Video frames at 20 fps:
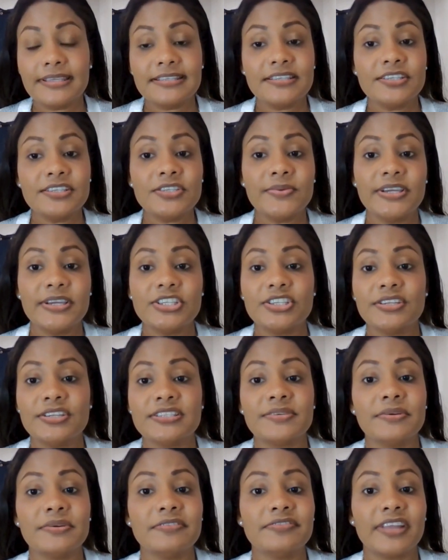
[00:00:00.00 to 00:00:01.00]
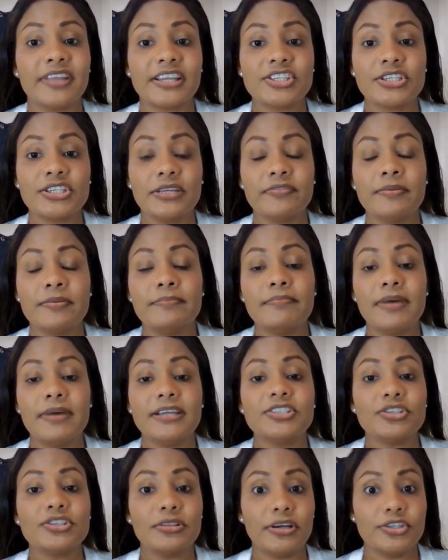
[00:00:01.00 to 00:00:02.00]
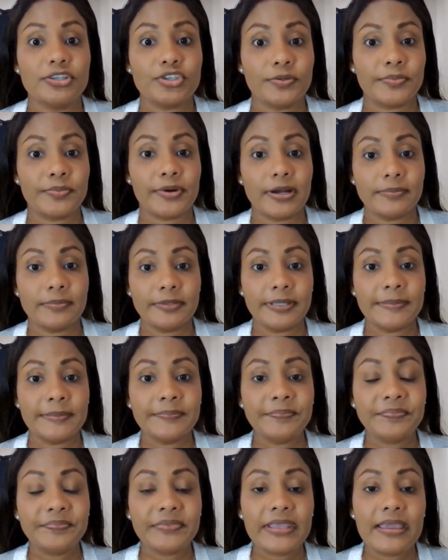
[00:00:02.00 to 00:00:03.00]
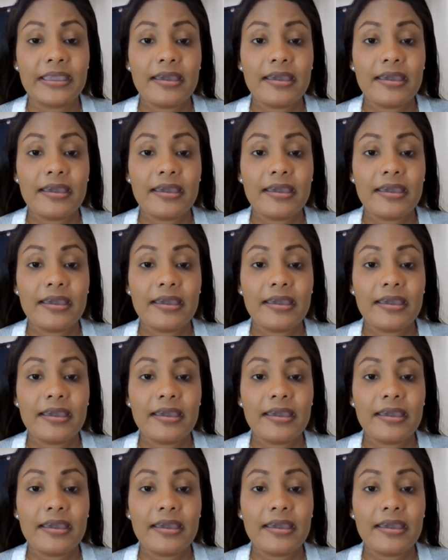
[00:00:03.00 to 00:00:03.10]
this situation is a reflection of a much larger problem.